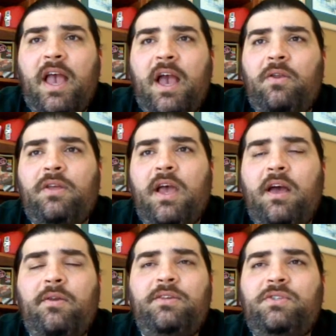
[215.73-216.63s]
how
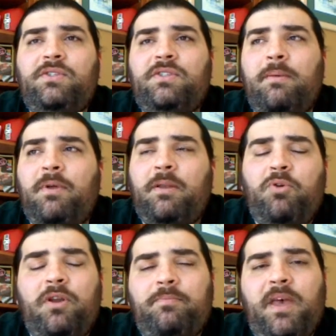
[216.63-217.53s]
does somebody
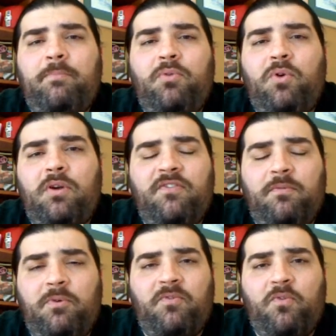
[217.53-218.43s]
put up that poor of a
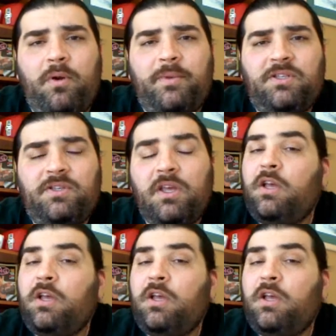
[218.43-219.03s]
performance,